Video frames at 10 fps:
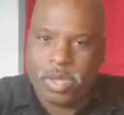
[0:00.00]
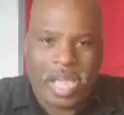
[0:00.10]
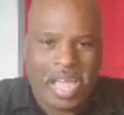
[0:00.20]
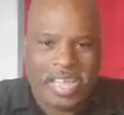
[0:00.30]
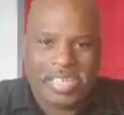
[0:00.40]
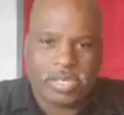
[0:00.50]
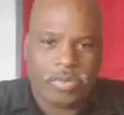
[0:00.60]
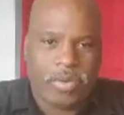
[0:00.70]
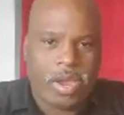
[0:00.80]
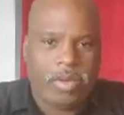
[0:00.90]
could got
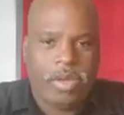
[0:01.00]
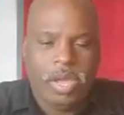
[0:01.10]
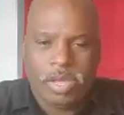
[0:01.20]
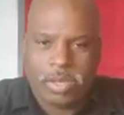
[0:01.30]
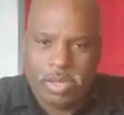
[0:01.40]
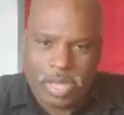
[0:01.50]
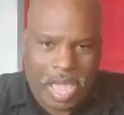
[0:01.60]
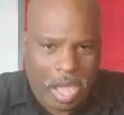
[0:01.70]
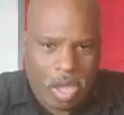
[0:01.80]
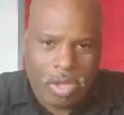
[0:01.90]
Instagram,
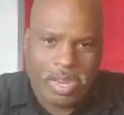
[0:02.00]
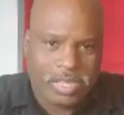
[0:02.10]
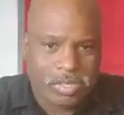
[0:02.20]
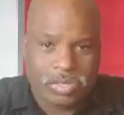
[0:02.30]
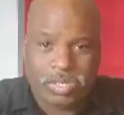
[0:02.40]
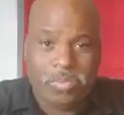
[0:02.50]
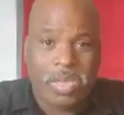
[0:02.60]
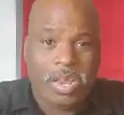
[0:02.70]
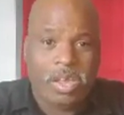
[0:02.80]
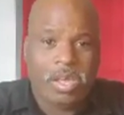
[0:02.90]
could got all these
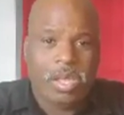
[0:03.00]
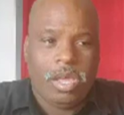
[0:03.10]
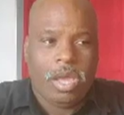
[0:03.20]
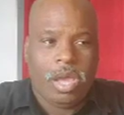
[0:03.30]
social media.